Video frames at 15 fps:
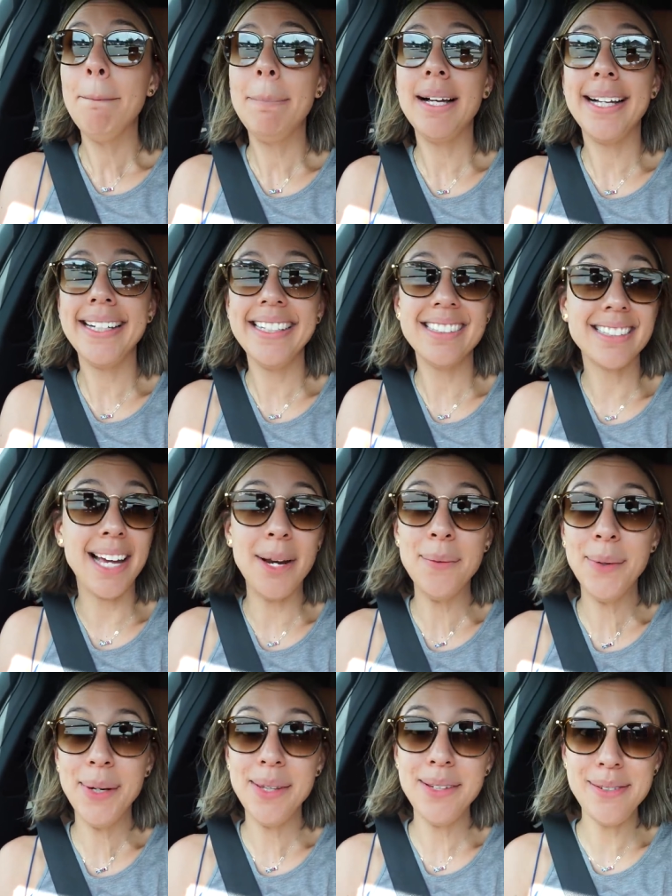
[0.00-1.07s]
but it's kind
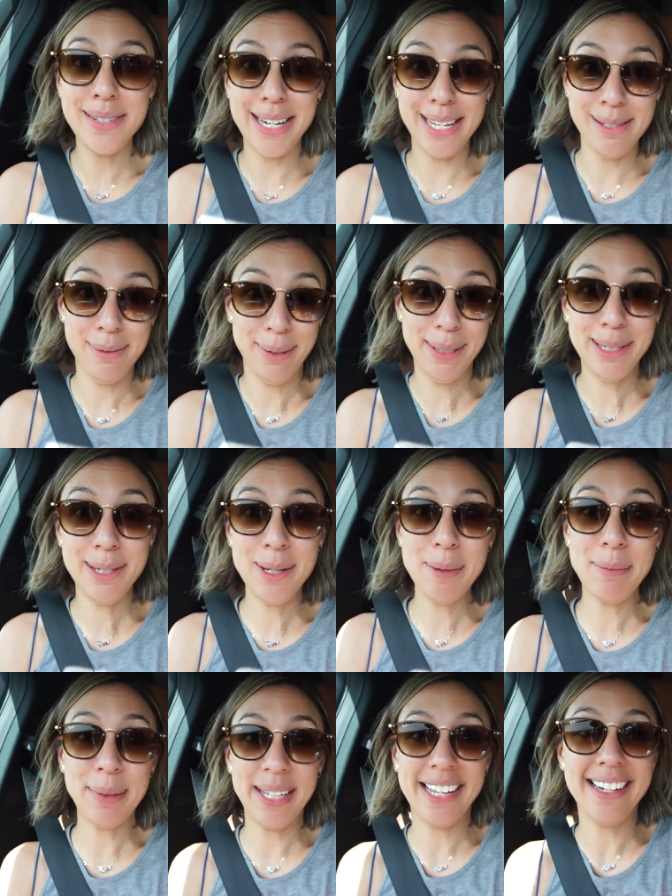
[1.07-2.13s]
of one of those days where you
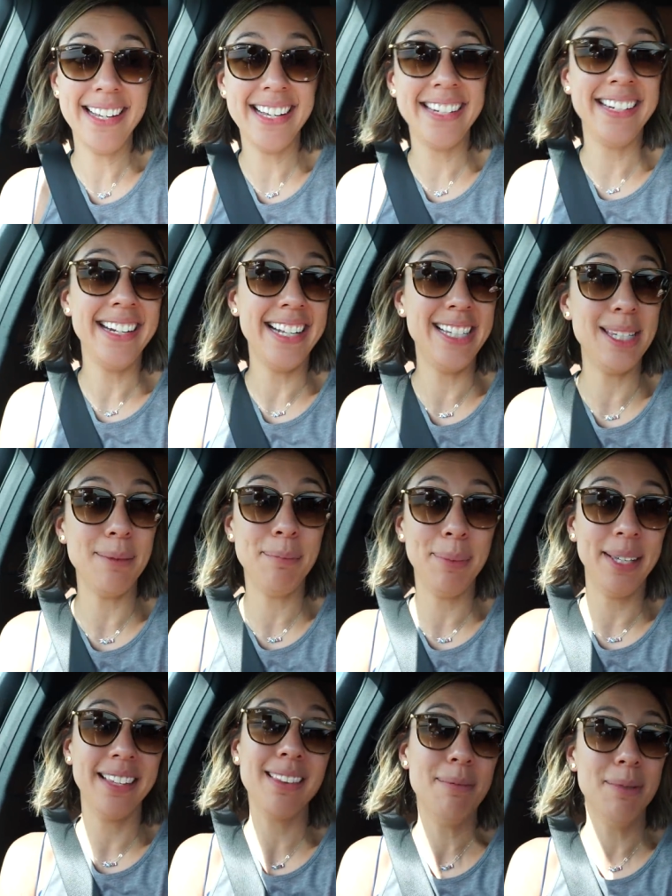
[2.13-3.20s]
don't plan it and it ends up
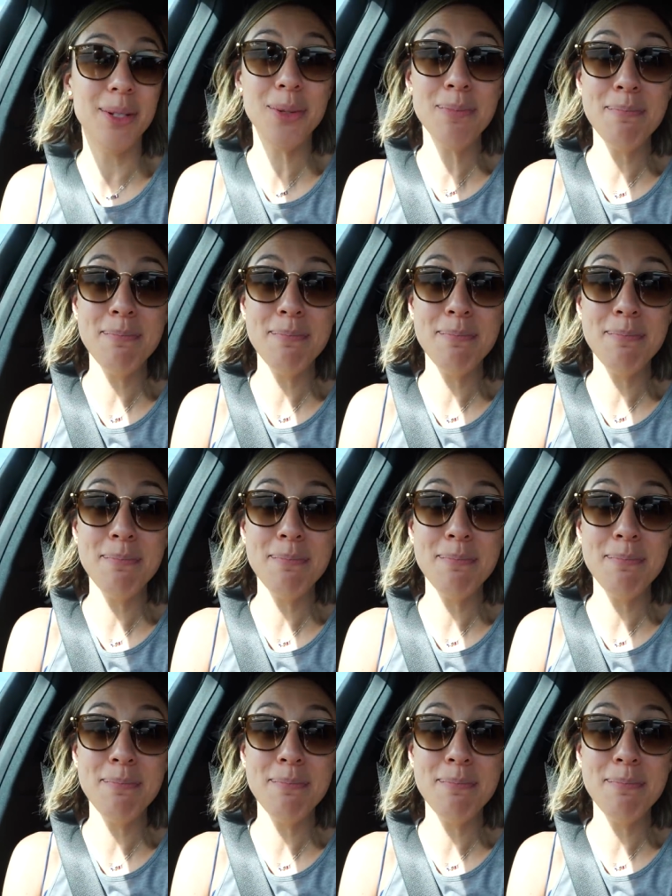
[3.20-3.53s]
being the most